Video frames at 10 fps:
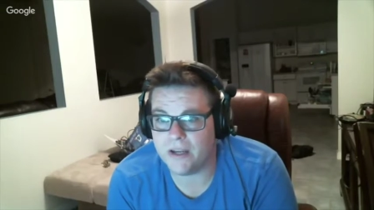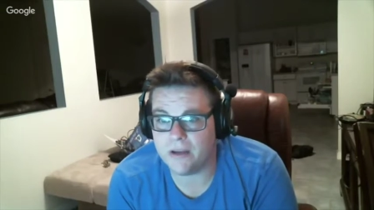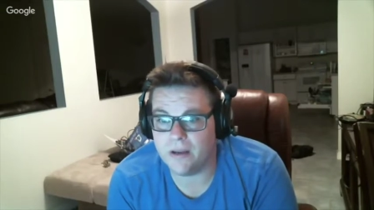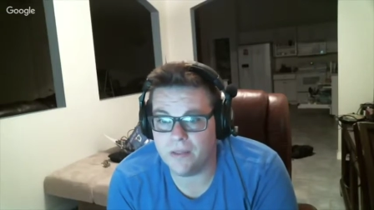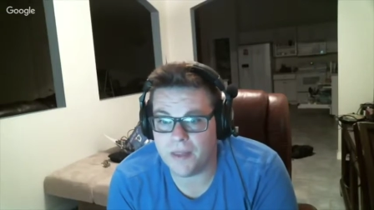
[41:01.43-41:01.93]

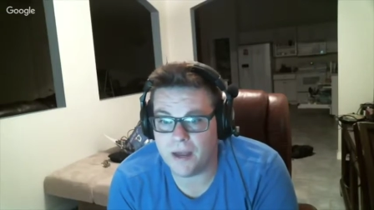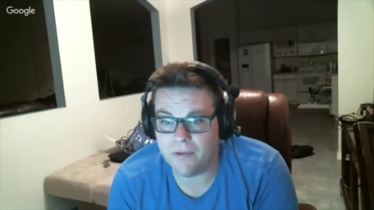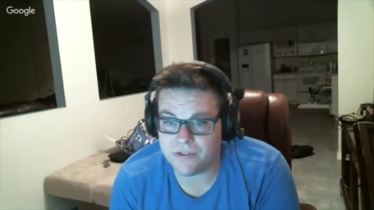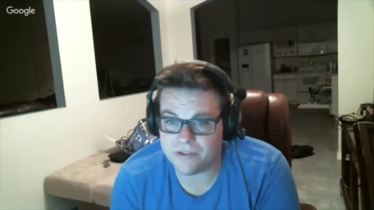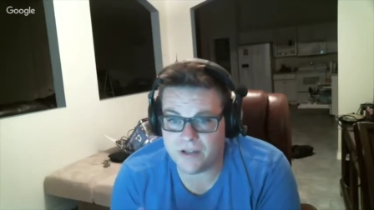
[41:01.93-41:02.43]
that was you
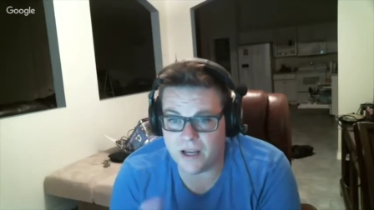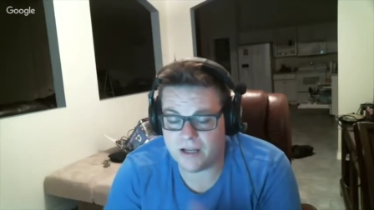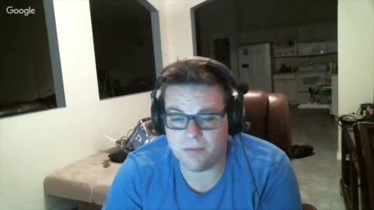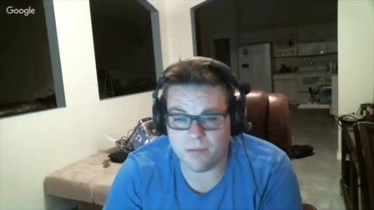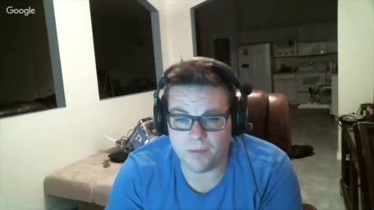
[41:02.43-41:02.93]
got to keep in
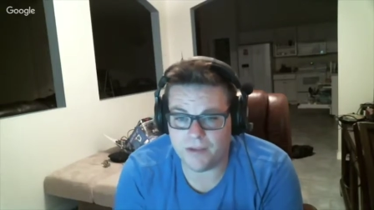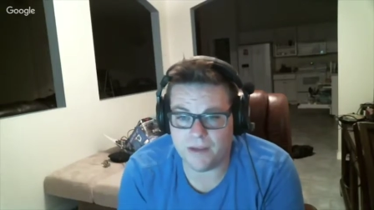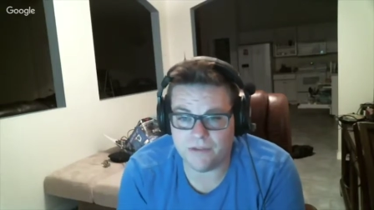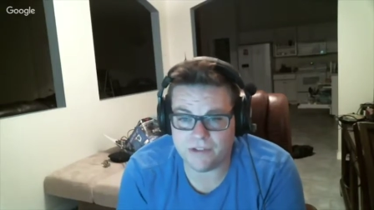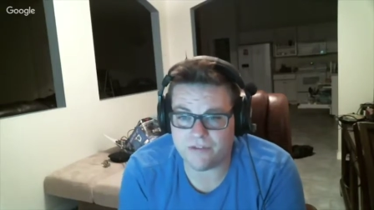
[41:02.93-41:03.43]
mind that was a
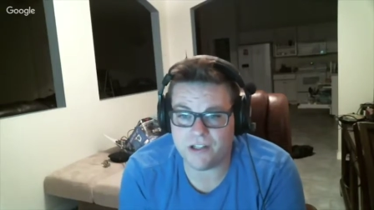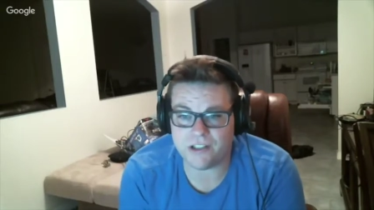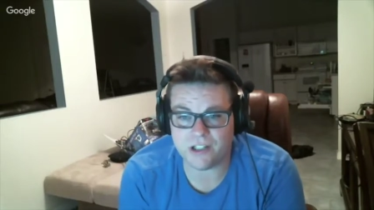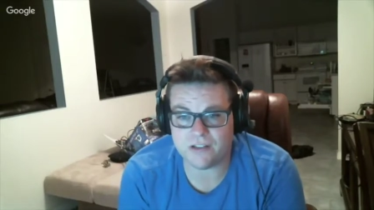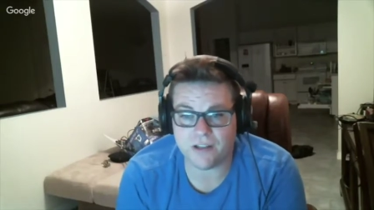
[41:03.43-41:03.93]
franchise I
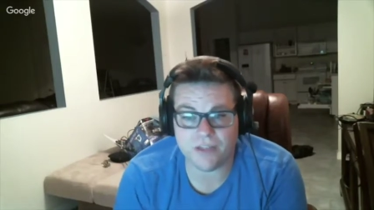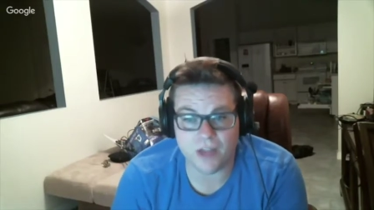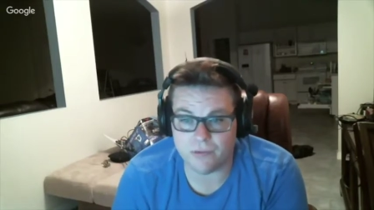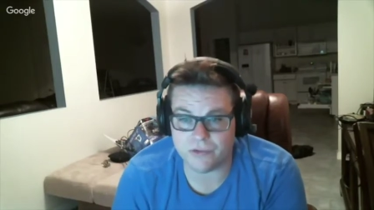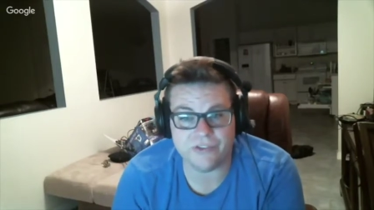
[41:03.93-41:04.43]
thought was
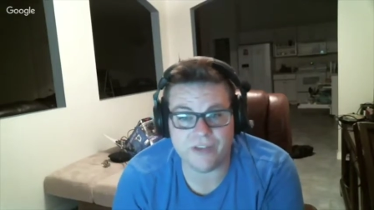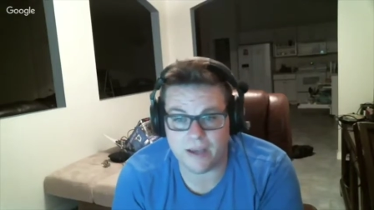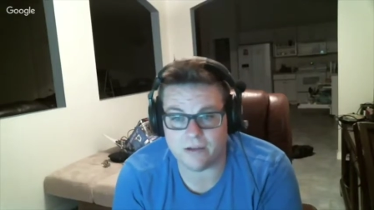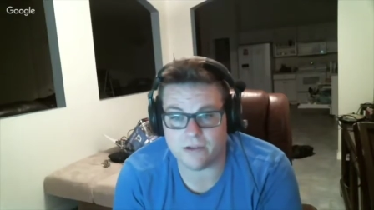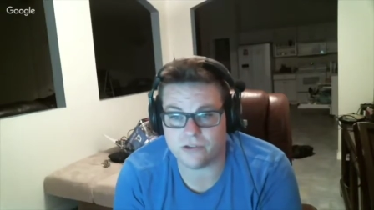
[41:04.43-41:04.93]
dead cuz
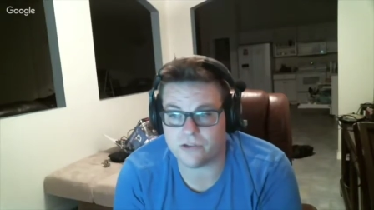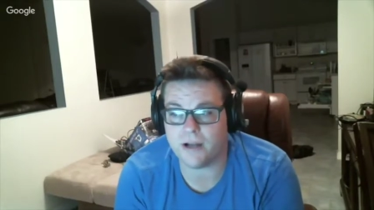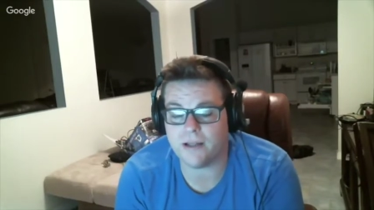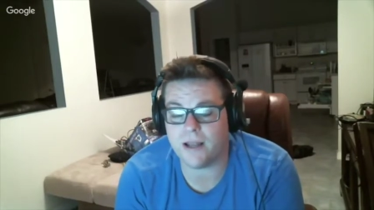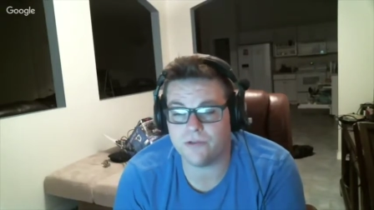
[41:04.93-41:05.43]
Crackdown
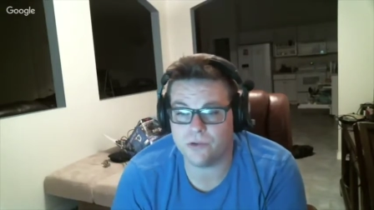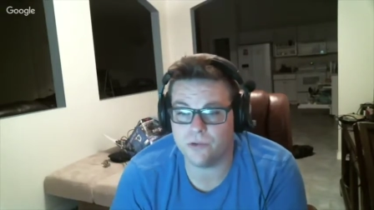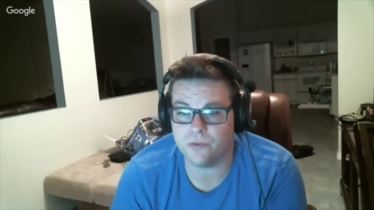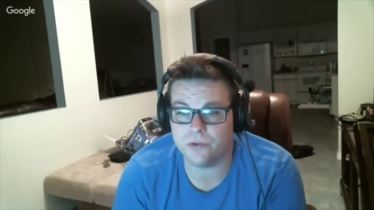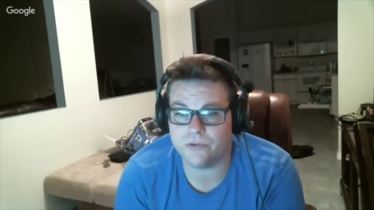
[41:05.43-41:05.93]
2 was
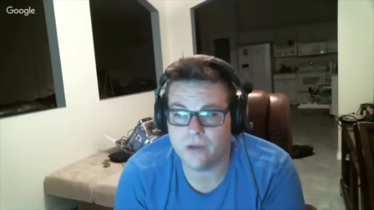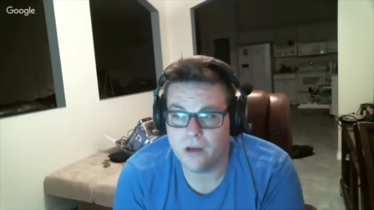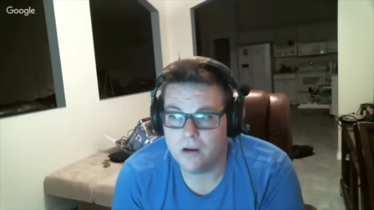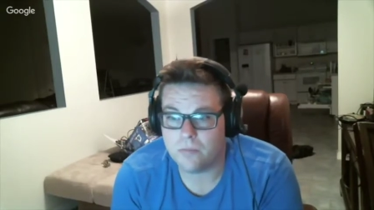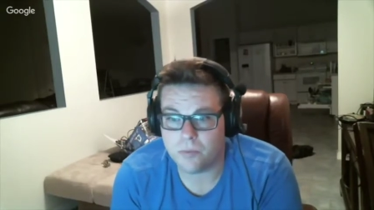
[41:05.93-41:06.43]

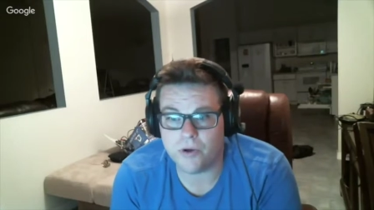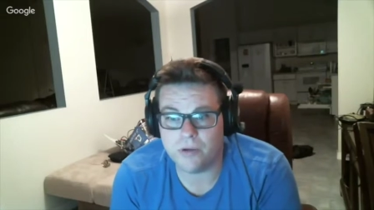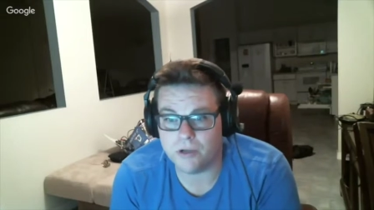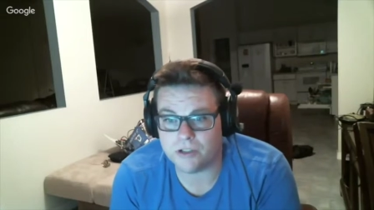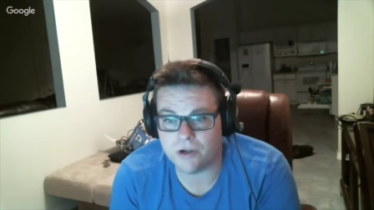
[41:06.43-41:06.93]
pretty much
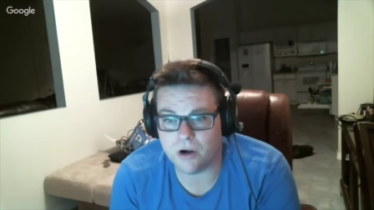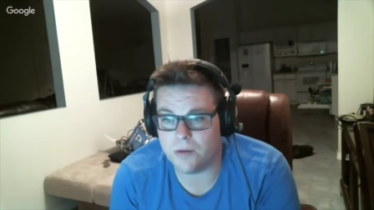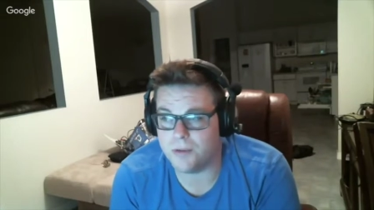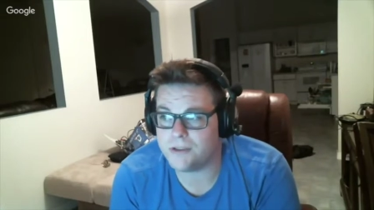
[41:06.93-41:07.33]
garbage.